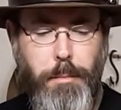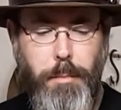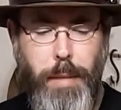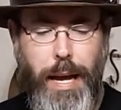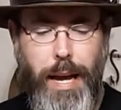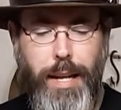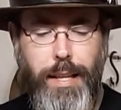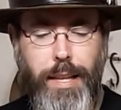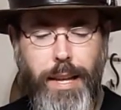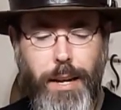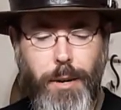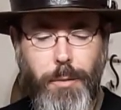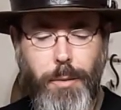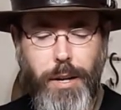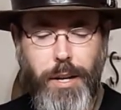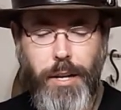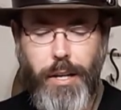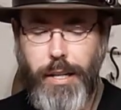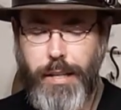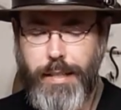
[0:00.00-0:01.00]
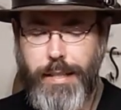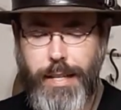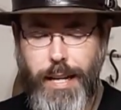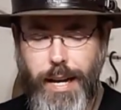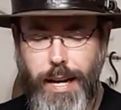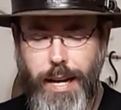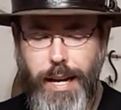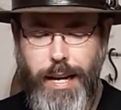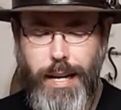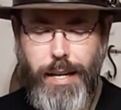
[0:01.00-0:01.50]
Pack that away. You can
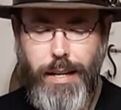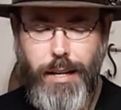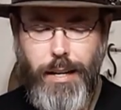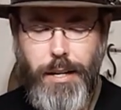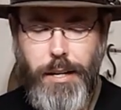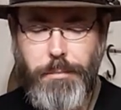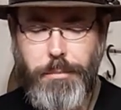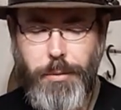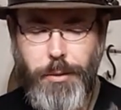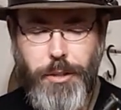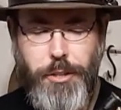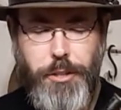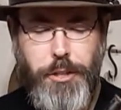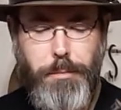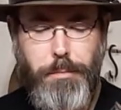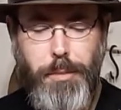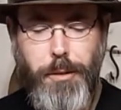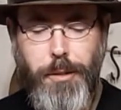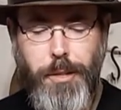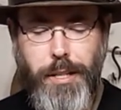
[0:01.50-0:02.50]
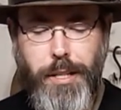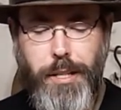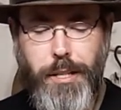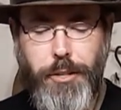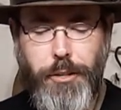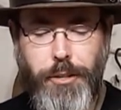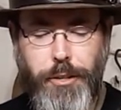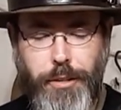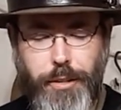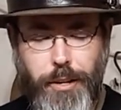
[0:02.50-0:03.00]
tie it up, or you can just put it
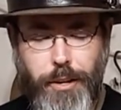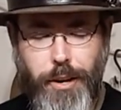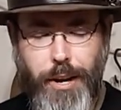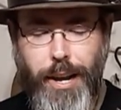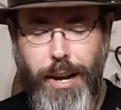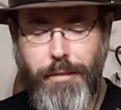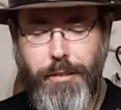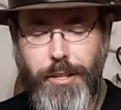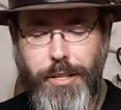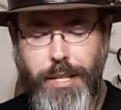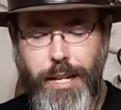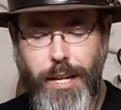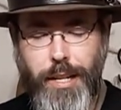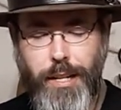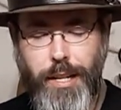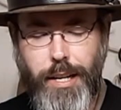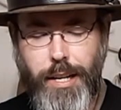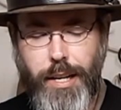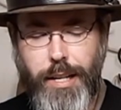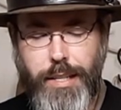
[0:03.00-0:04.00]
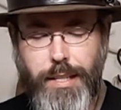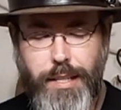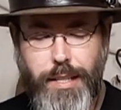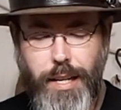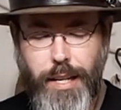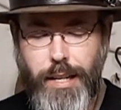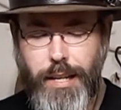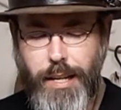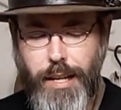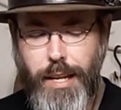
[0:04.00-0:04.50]
in your, your haversack, like I
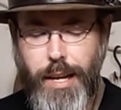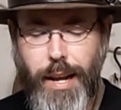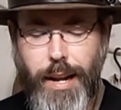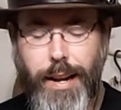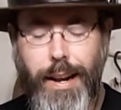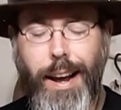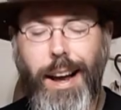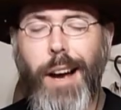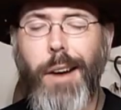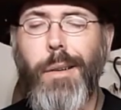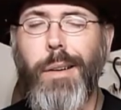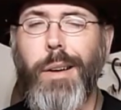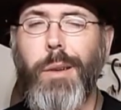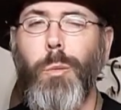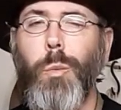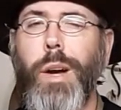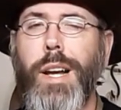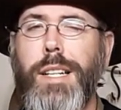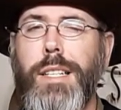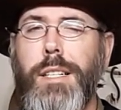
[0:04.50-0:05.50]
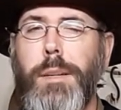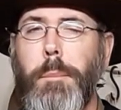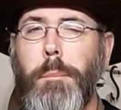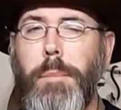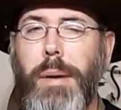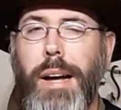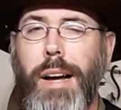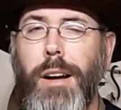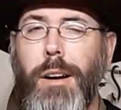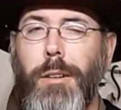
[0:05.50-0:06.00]
said. Now, it weighs
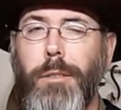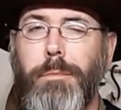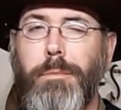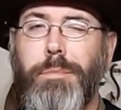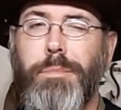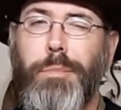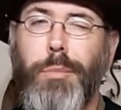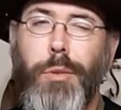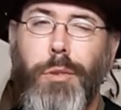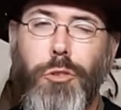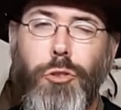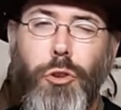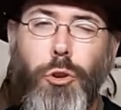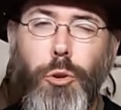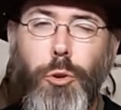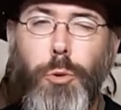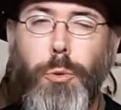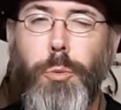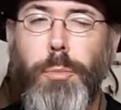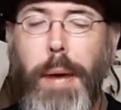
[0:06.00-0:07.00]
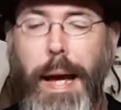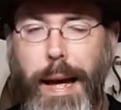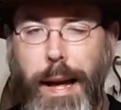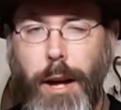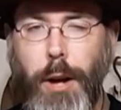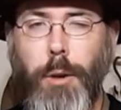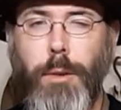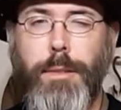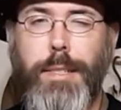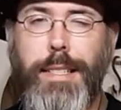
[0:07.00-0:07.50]
about two
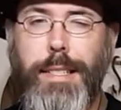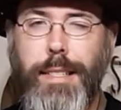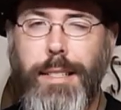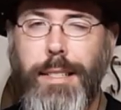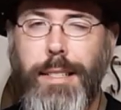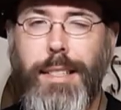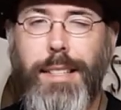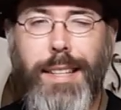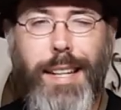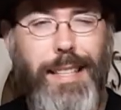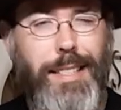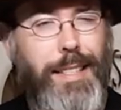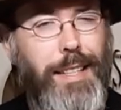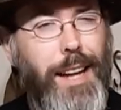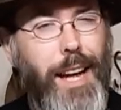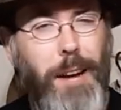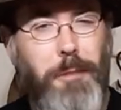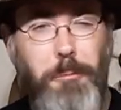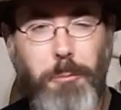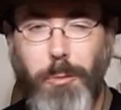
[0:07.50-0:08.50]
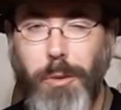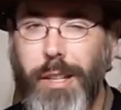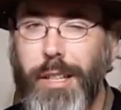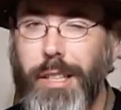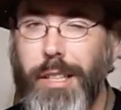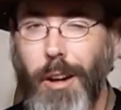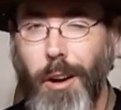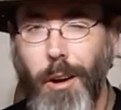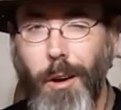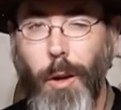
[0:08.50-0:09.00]
pounds. That's not
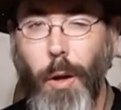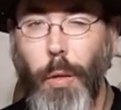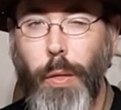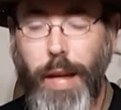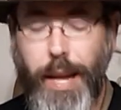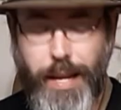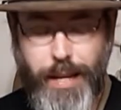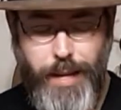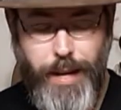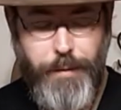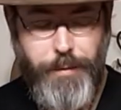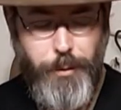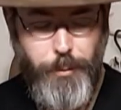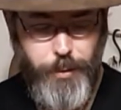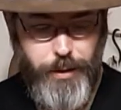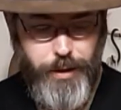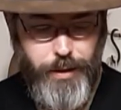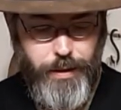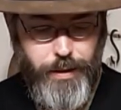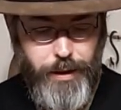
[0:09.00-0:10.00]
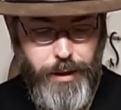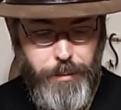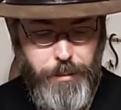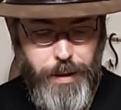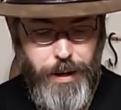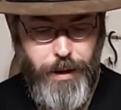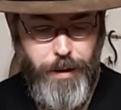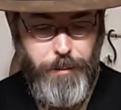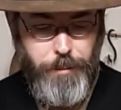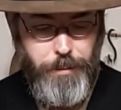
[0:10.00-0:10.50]
really all that heavy when you think
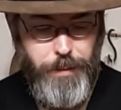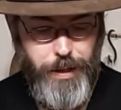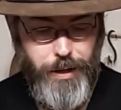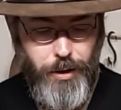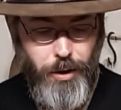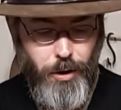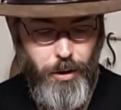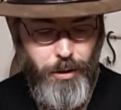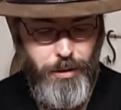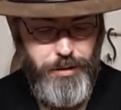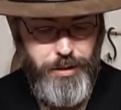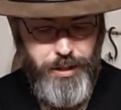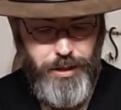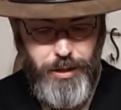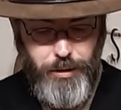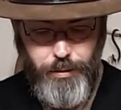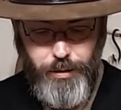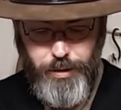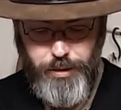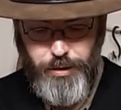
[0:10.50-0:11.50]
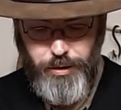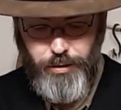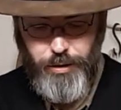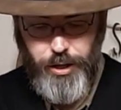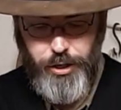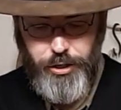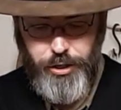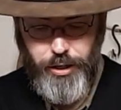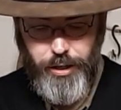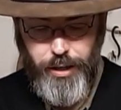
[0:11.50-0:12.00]
about it being all steel
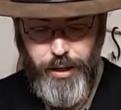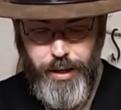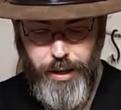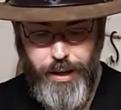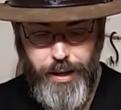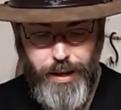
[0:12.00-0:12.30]
construction.